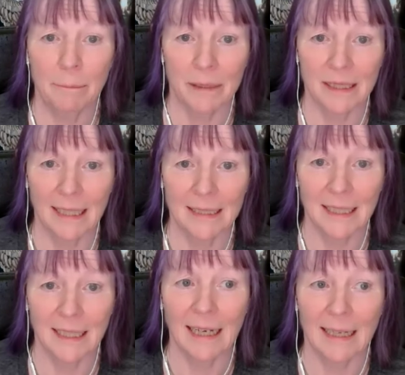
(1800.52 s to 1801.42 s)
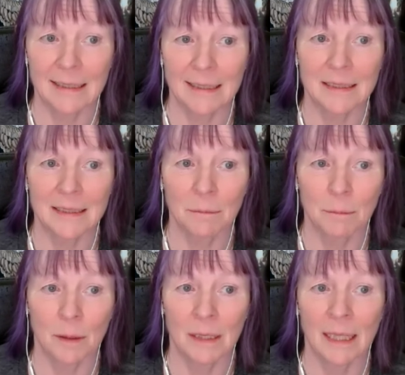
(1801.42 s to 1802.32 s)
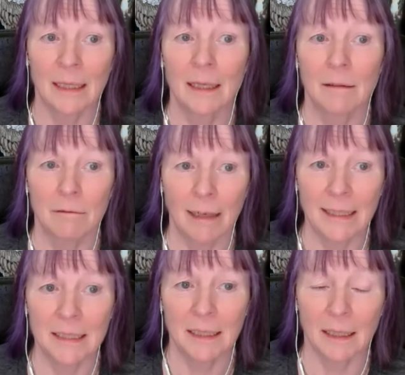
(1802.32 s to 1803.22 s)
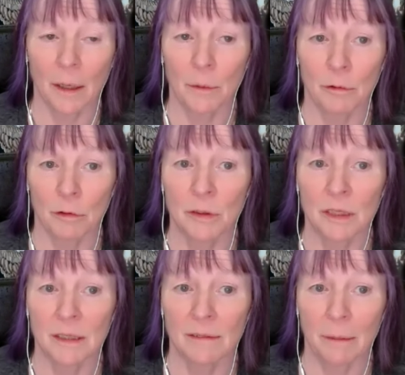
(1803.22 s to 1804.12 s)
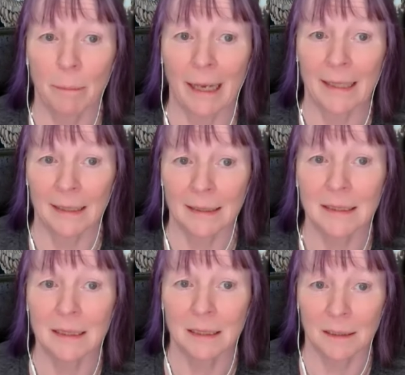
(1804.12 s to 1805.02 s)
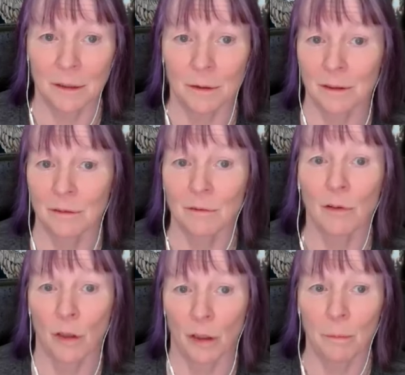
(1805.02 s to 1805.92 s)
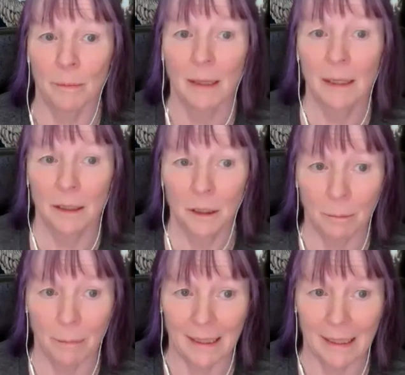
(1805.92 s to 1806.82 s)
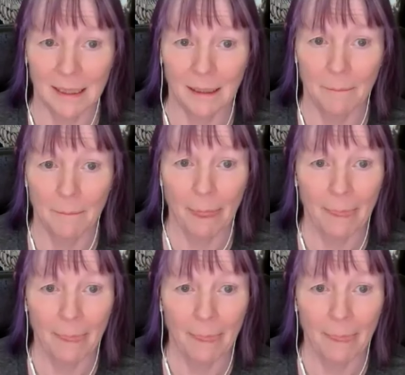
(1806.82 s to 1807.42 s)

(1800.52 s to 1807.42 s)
empathetic, and is somebody ready to go through severe penance to do good for humanity.